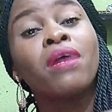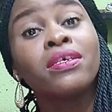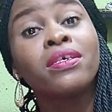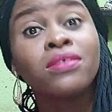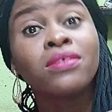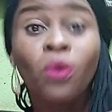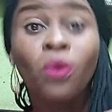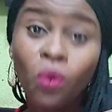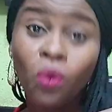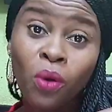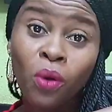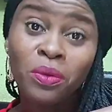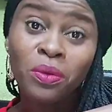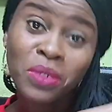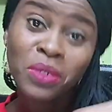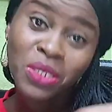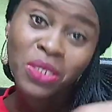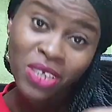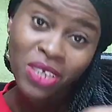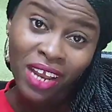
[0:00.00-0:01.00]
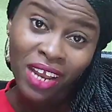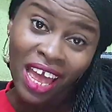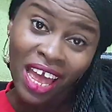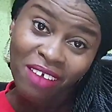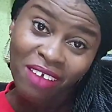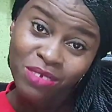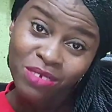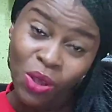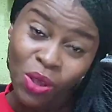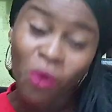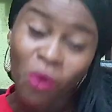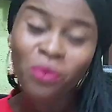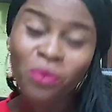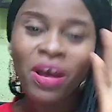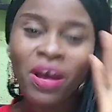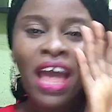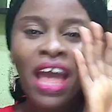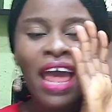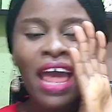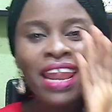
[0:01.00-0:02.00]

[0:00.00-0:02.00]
My So-Called Teacher Life. So